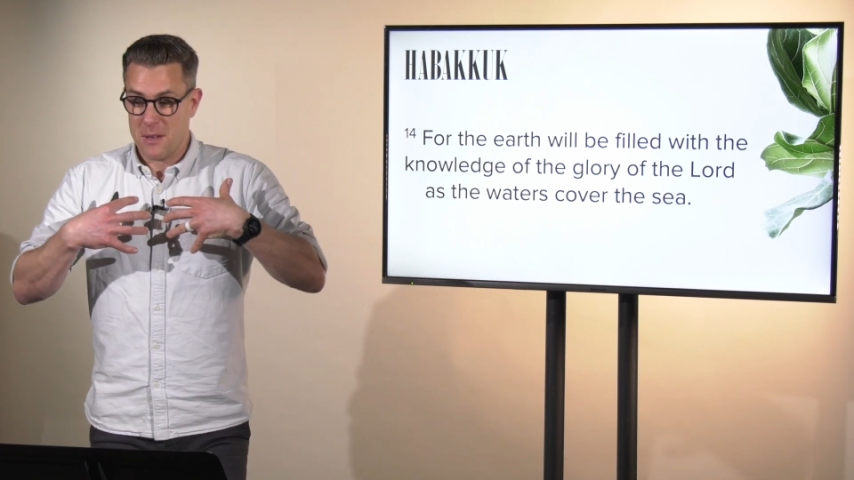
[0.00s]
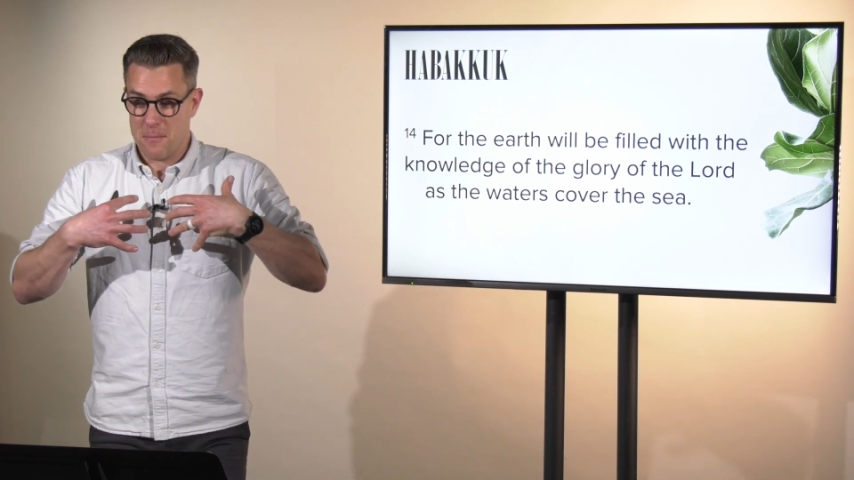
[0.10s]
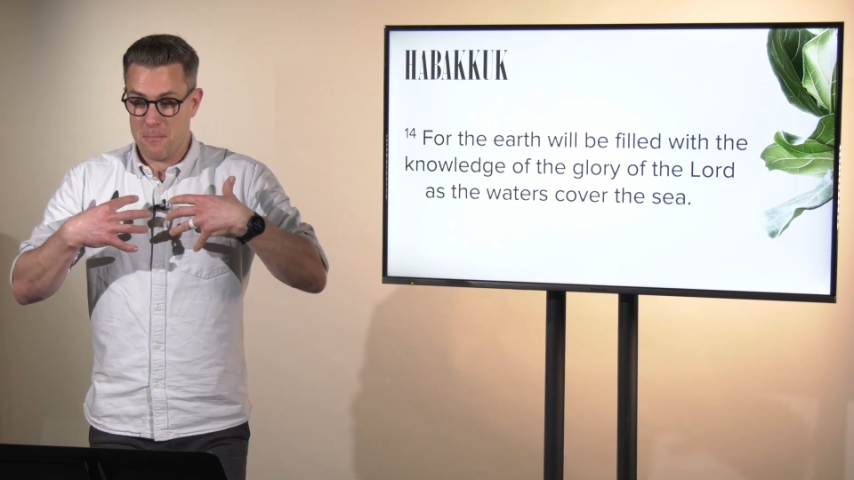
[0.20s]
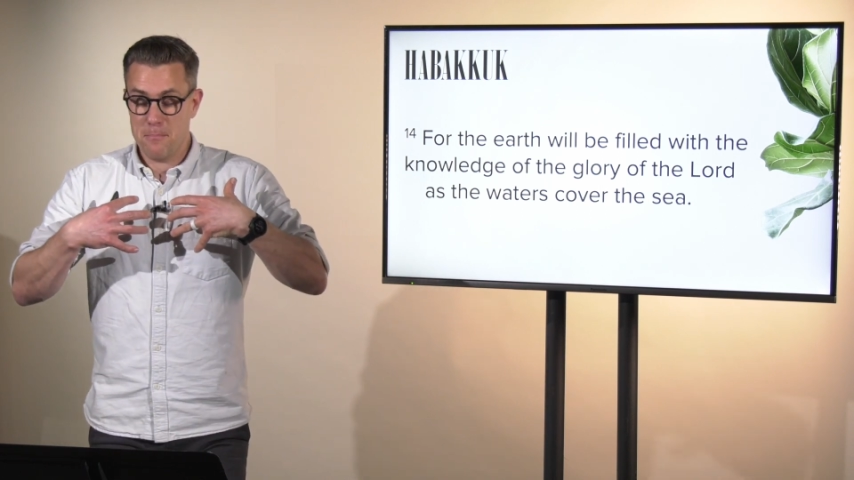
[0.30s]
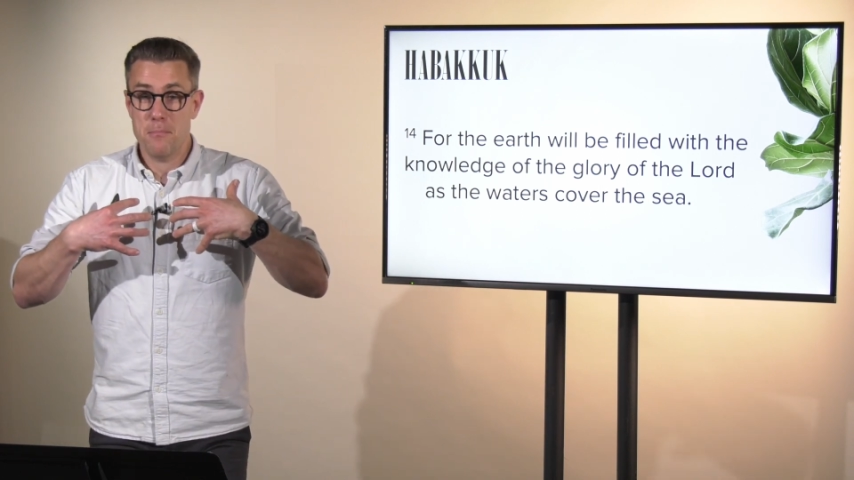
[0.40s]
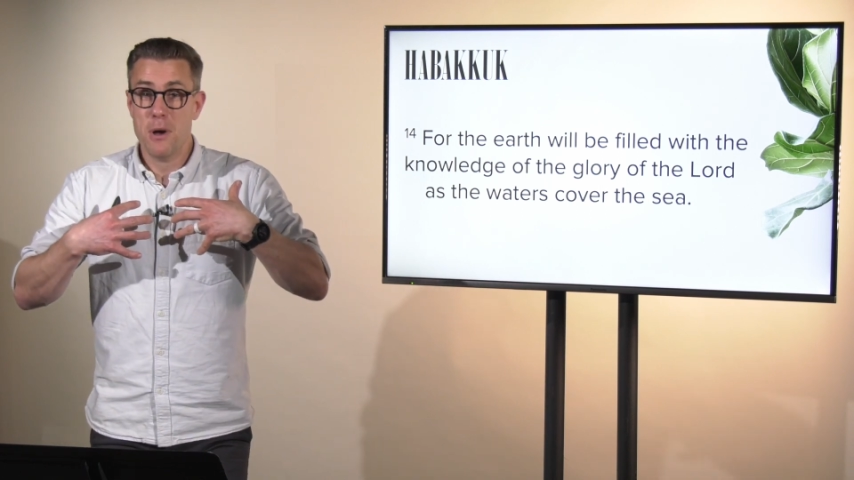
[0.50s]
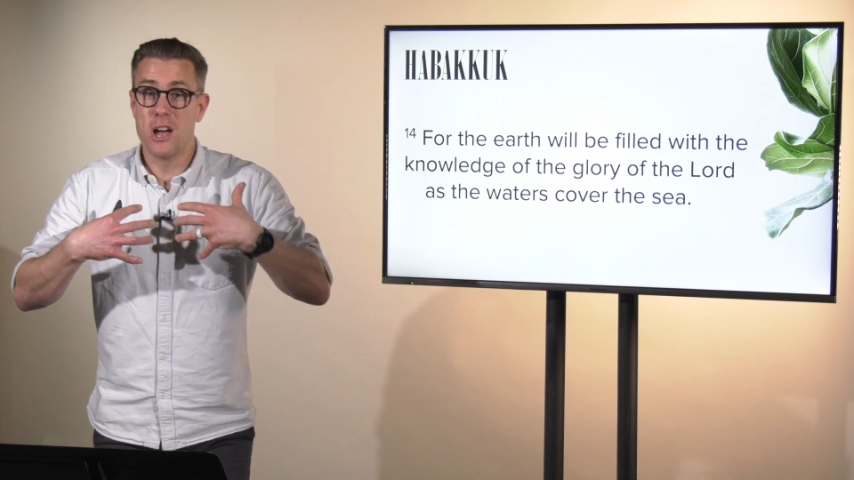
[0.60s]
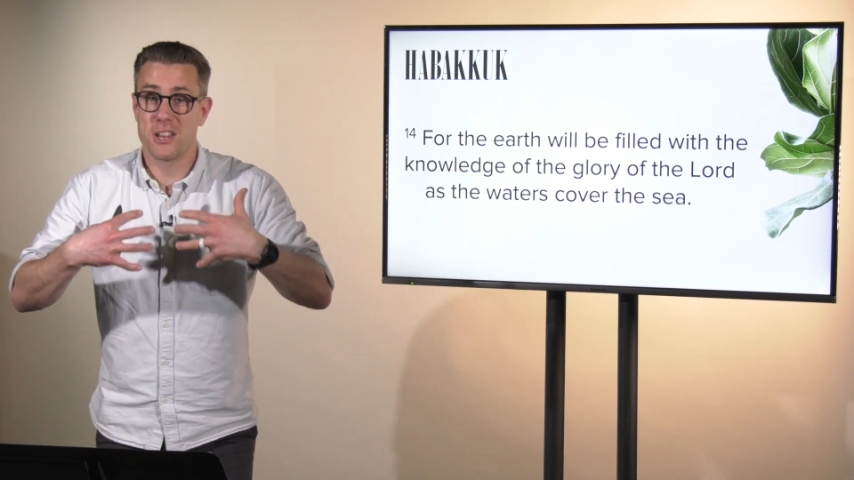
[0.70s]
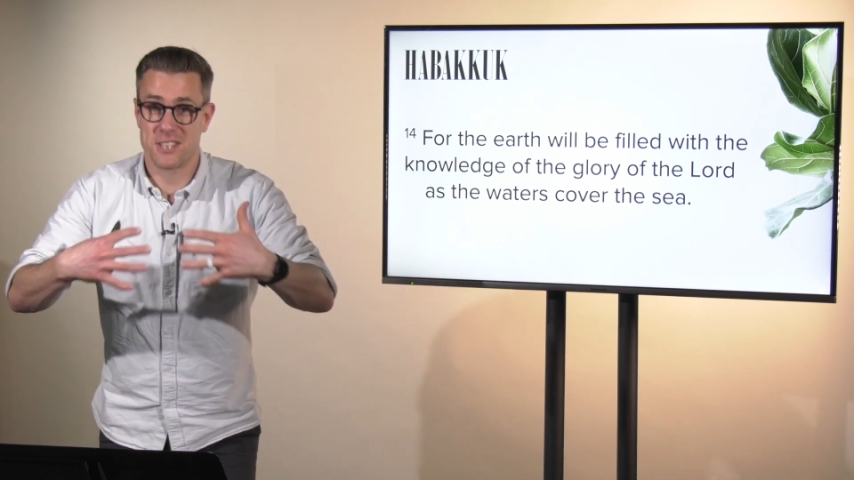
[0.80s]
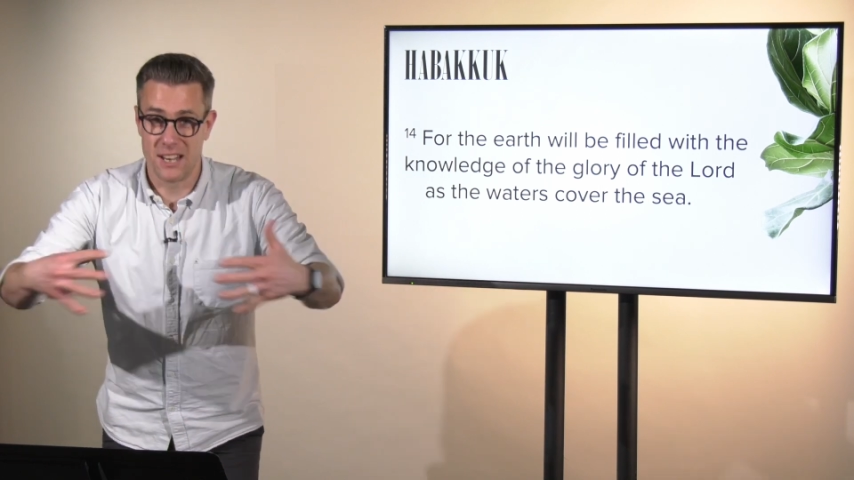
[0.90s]

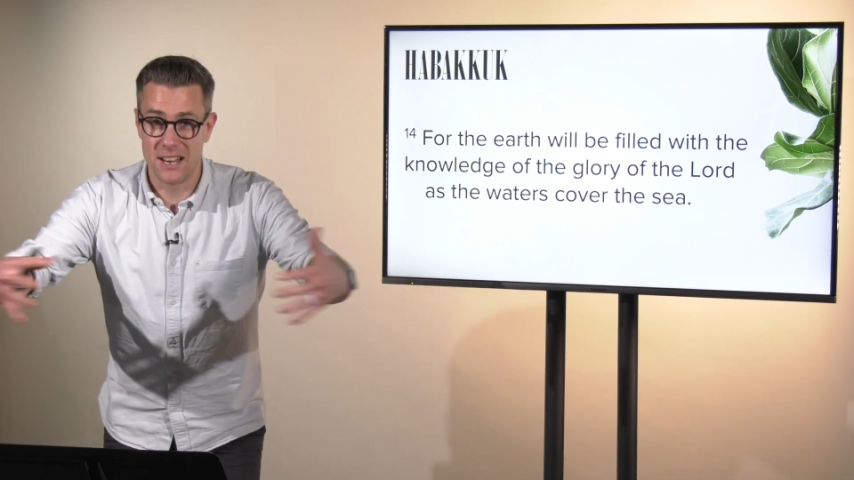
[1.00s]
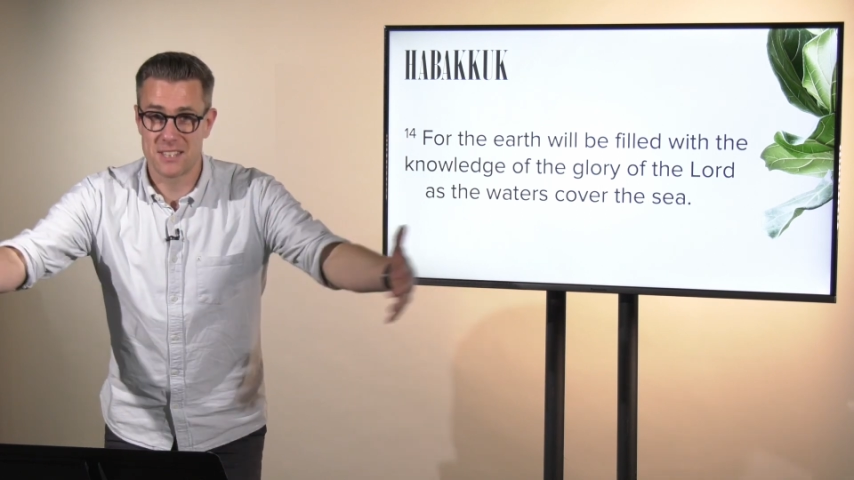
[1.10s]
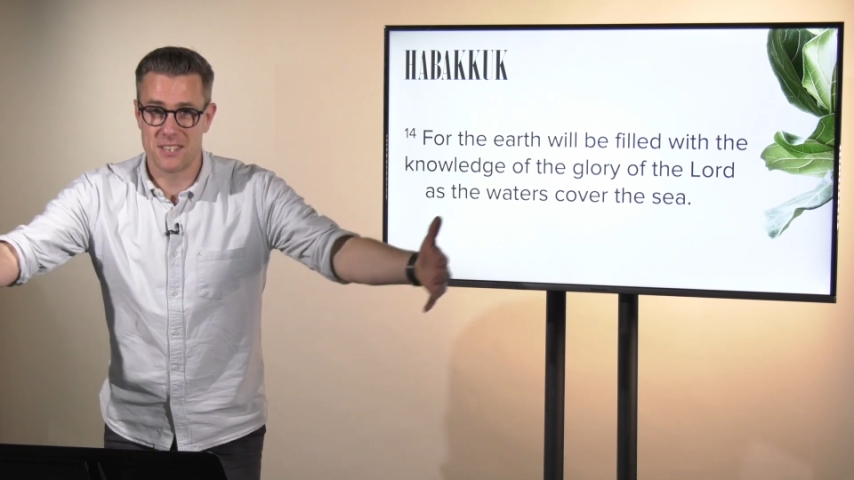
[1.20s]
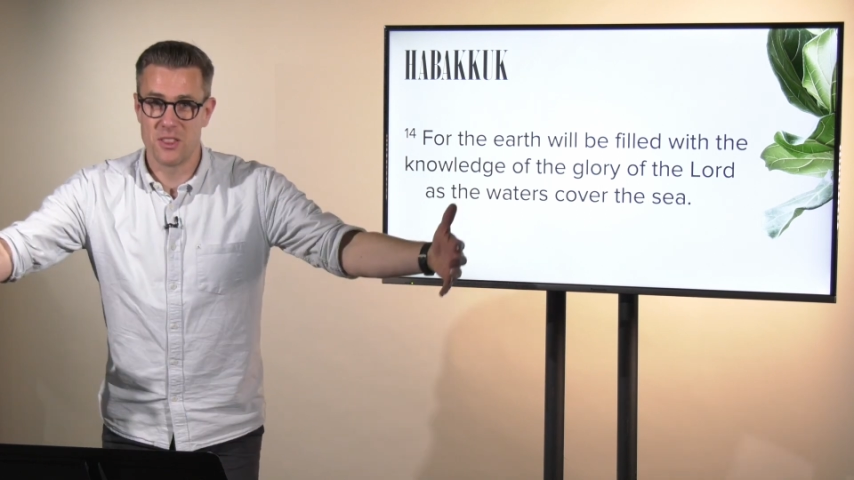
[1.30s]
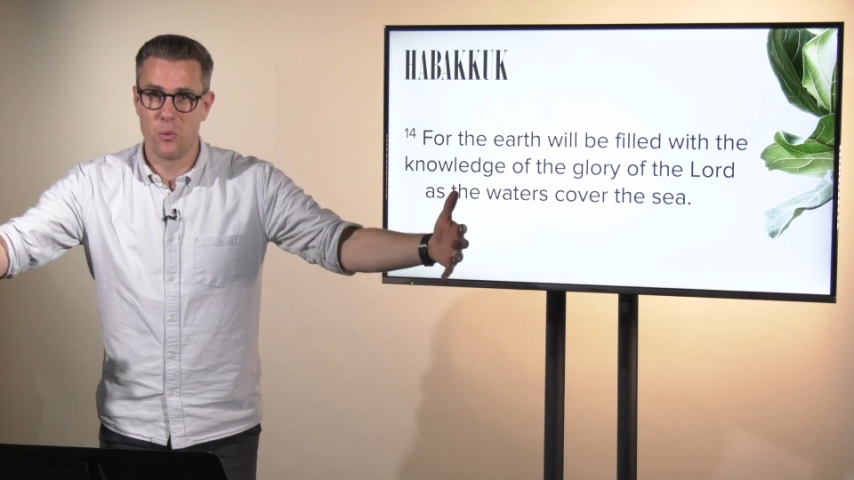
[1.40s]
merciless in the